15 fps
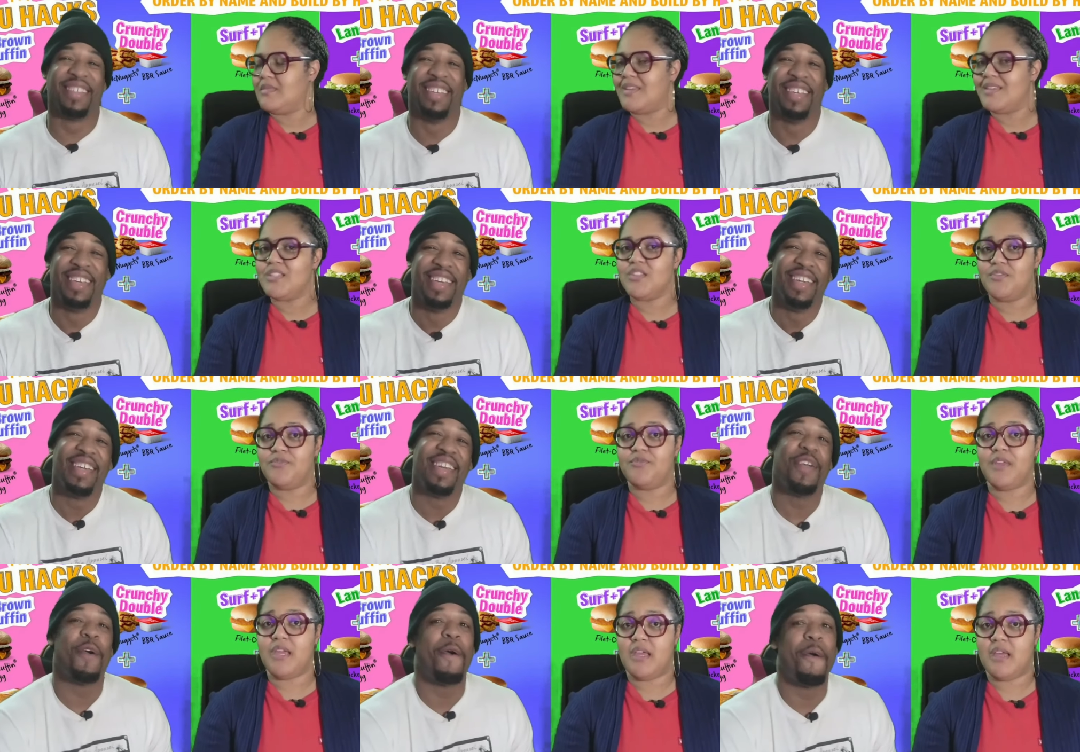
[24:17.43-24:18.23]
Speaker 1: It's the
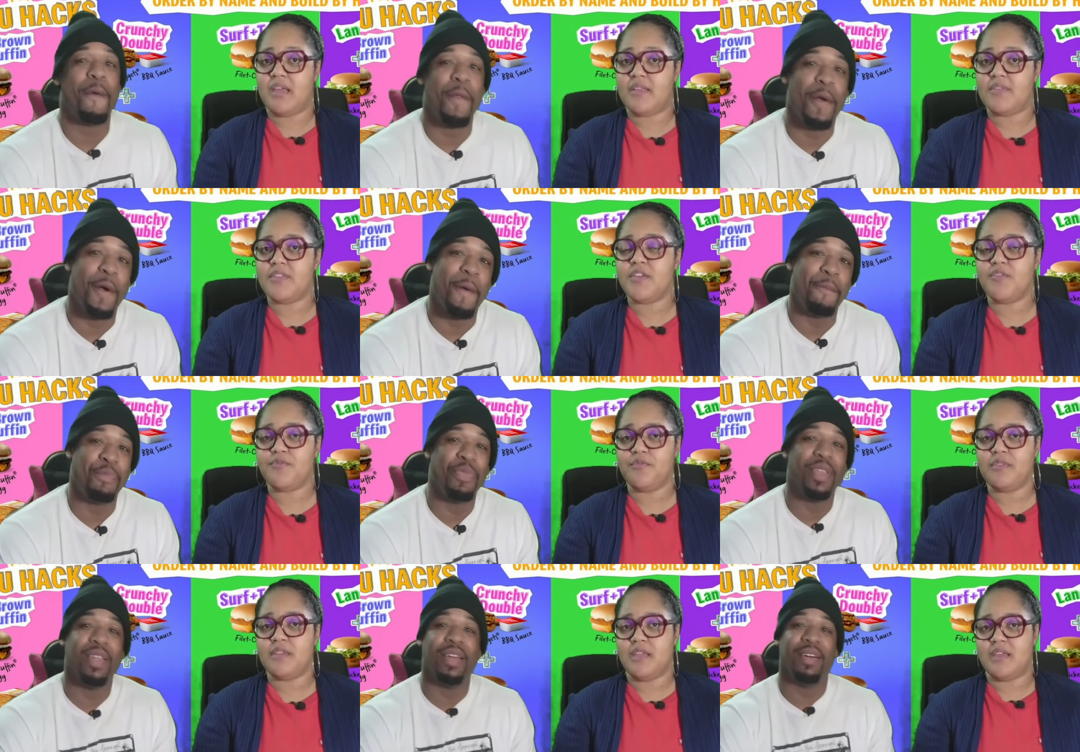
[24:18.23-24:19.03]
yeah, you know,
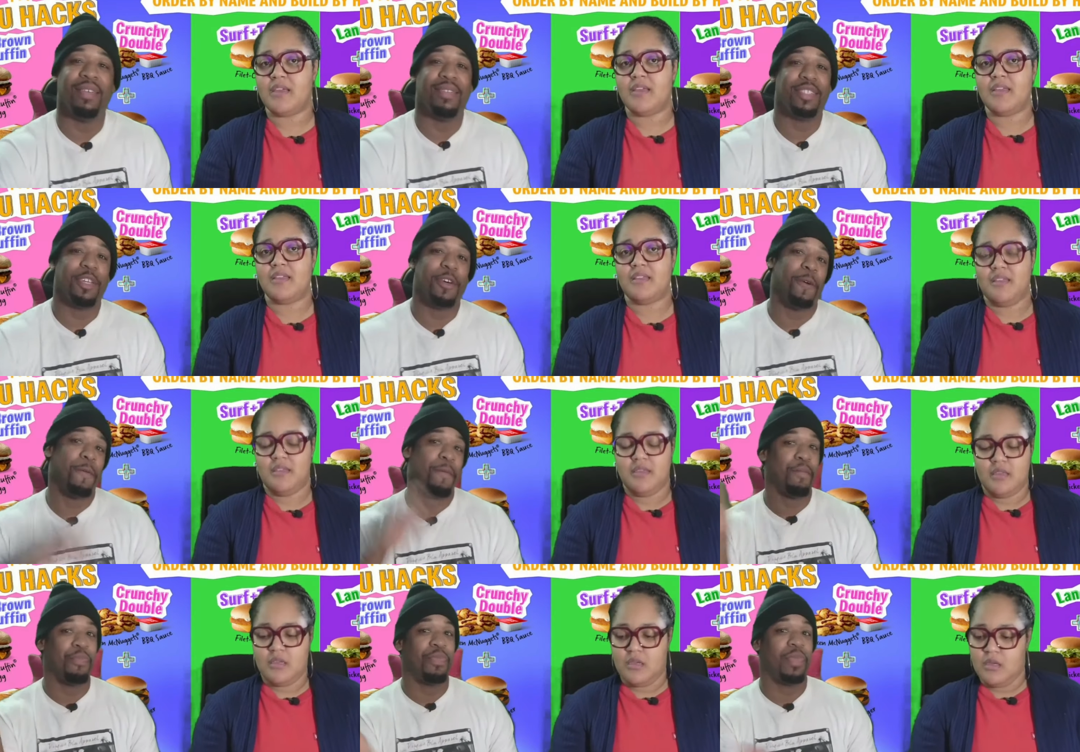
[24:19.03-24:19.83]
the, you know yeah. so
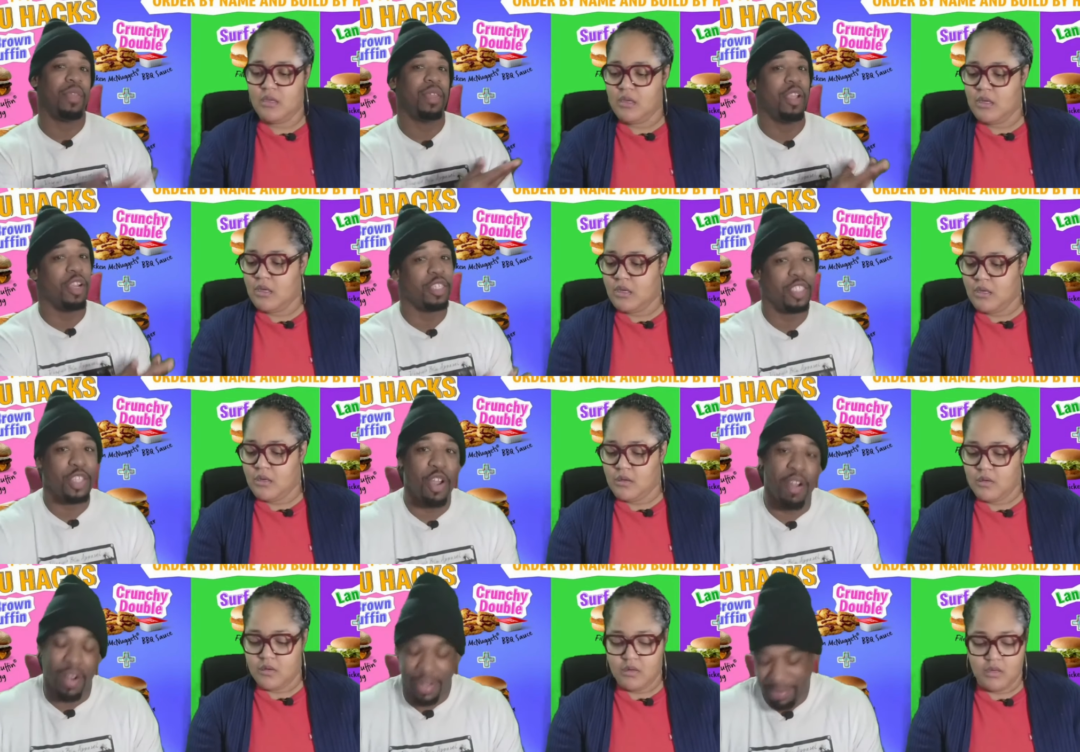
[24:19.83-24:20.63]
Speaker 2: your
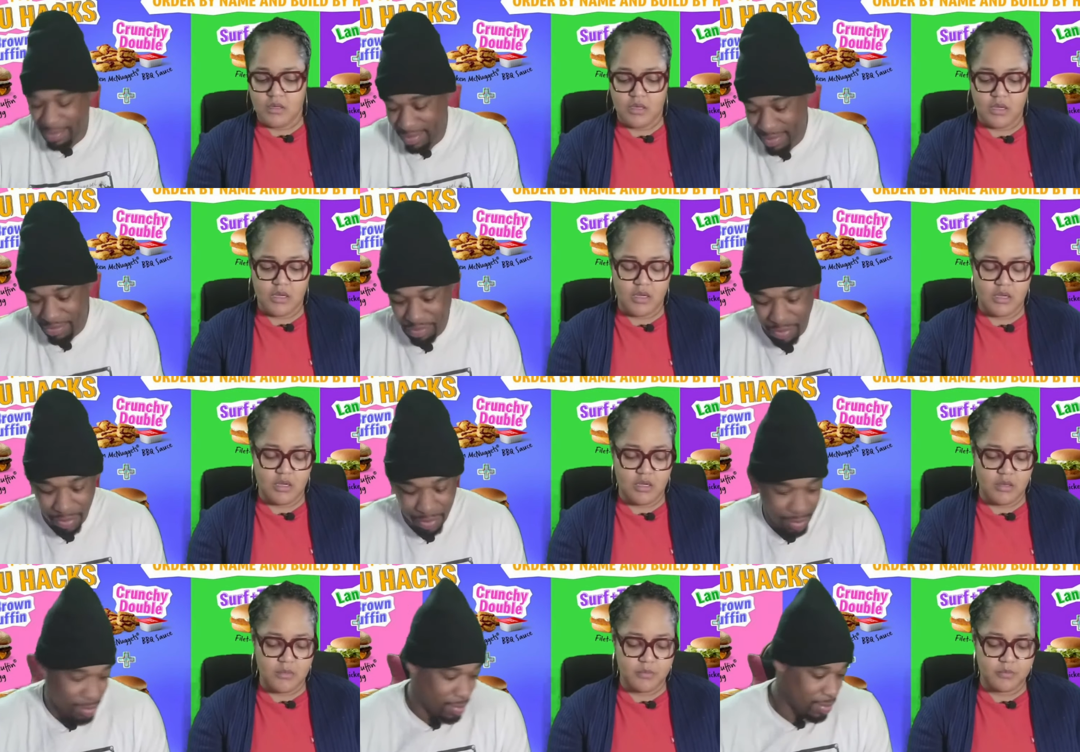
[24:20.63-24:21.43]
score.
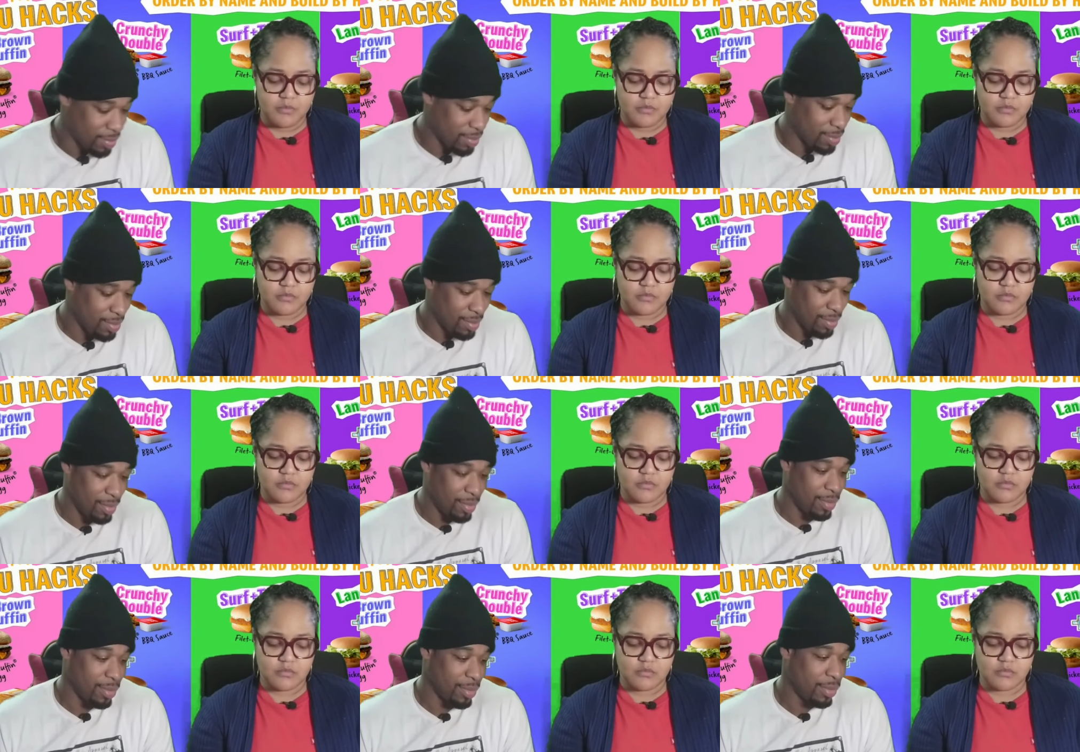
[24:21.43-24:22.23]
Um.
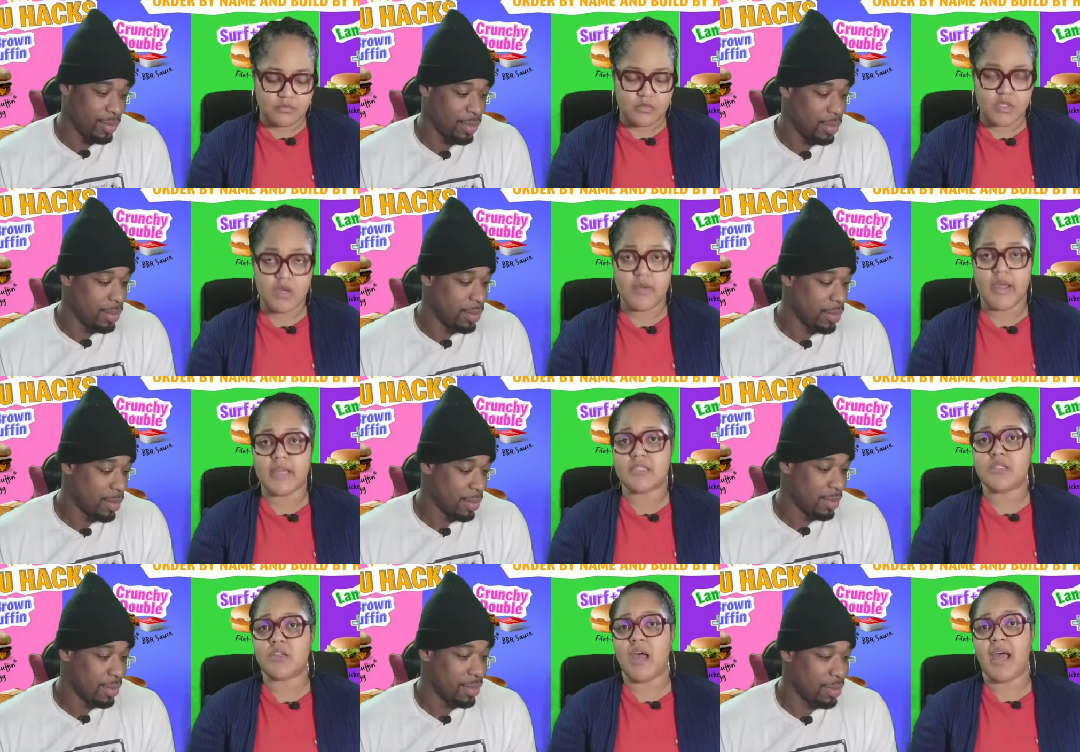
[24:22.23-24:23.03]
Okay,
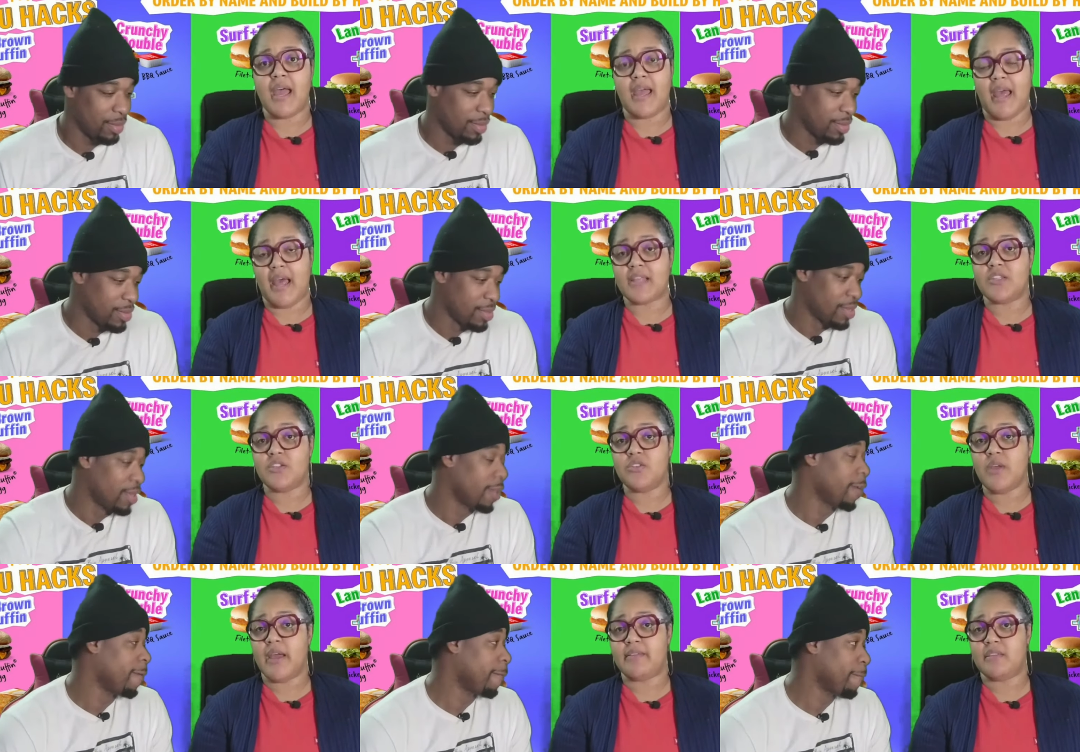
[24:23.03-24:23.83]
so I, I
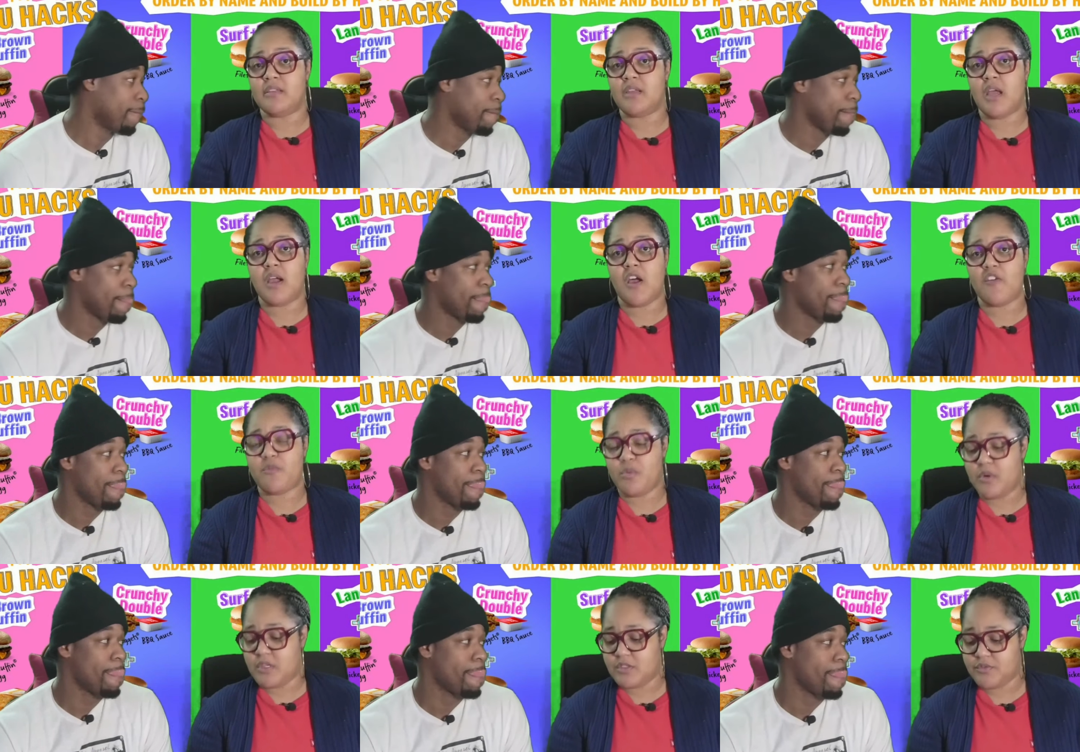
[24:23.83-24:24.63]
do have to knock off
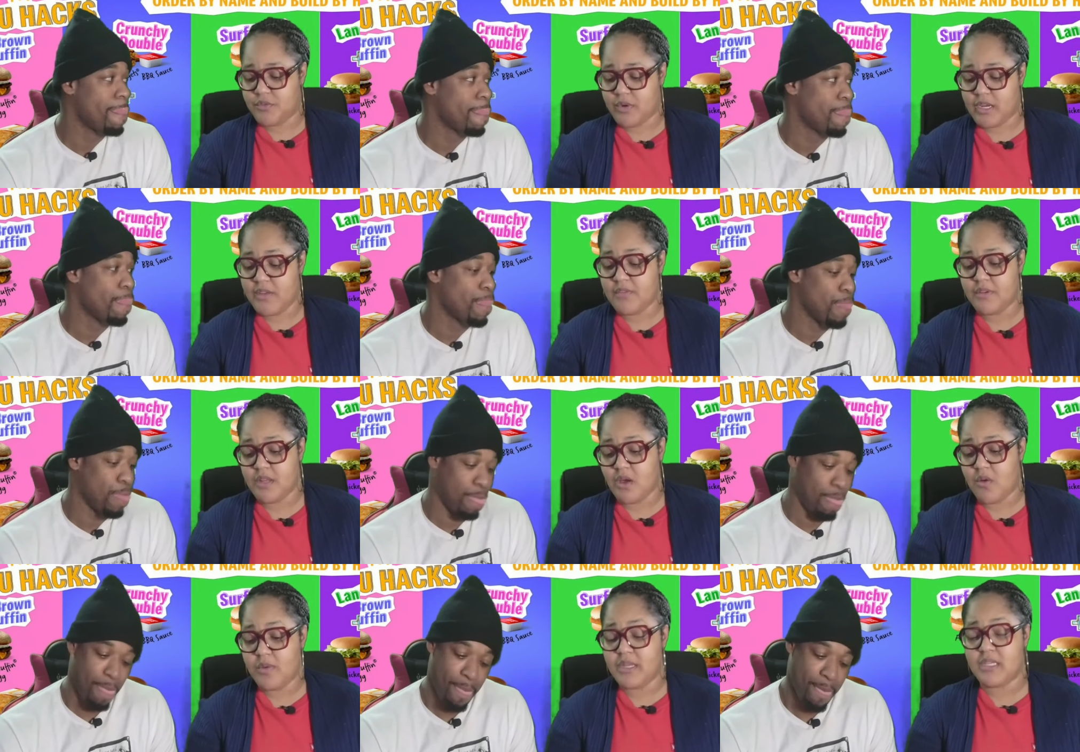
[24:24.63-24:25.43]
points for even
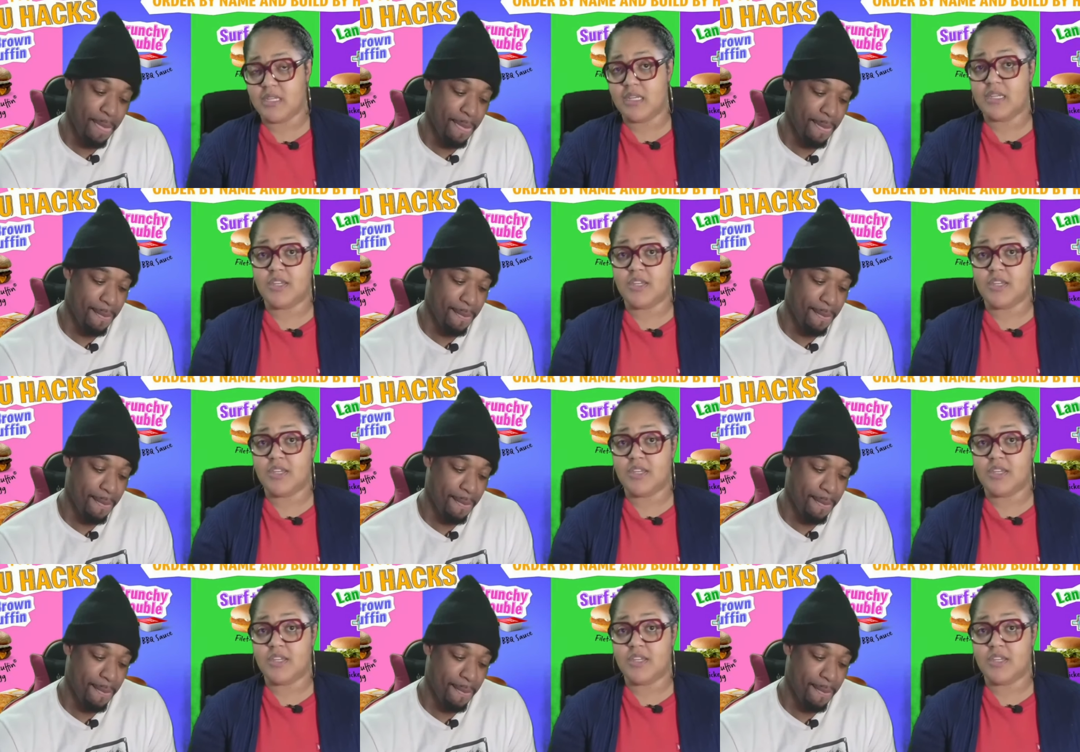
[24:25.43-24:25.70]
though we didn't